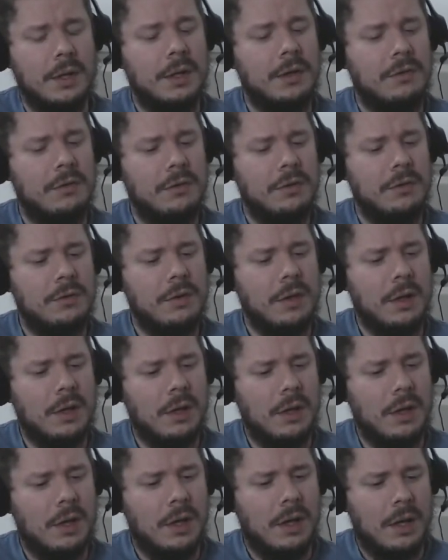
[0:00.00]
Is it
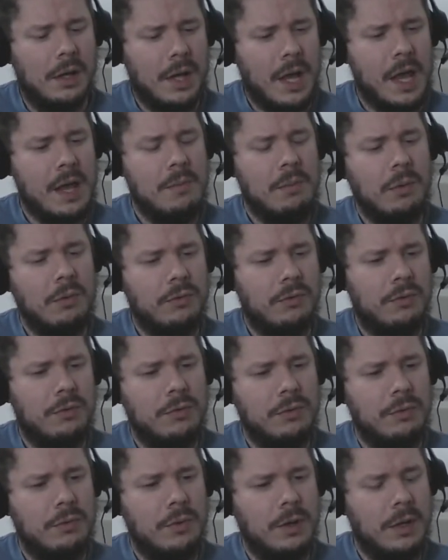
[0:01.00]
able
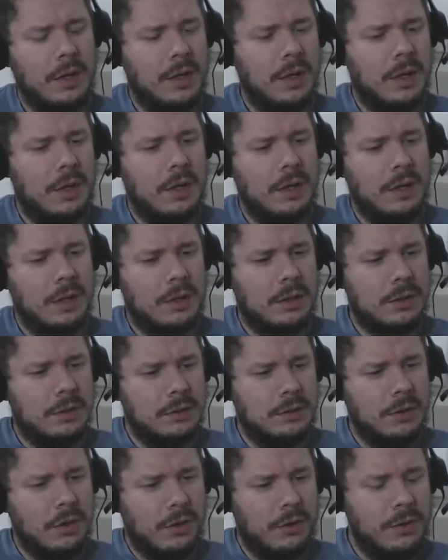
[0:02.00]
to,
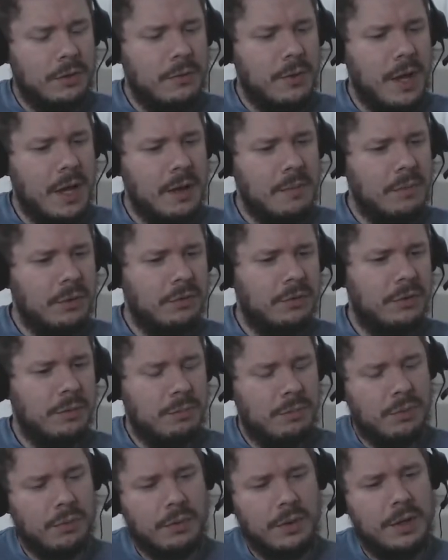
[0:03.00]
are you able
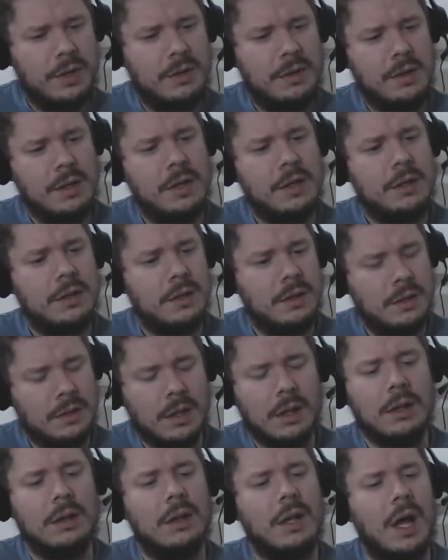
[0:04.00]
to breathe in
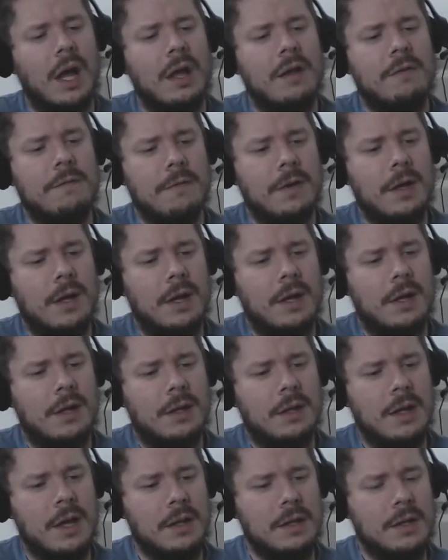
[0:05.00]
the life
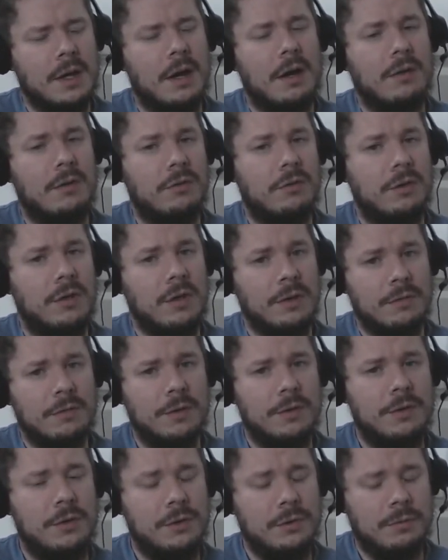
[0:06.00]
that Yah has
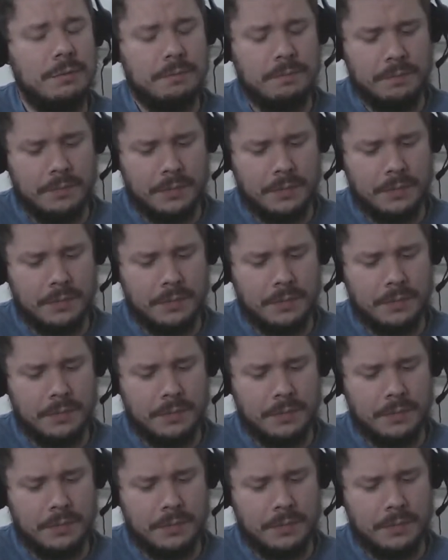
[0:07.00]
given you?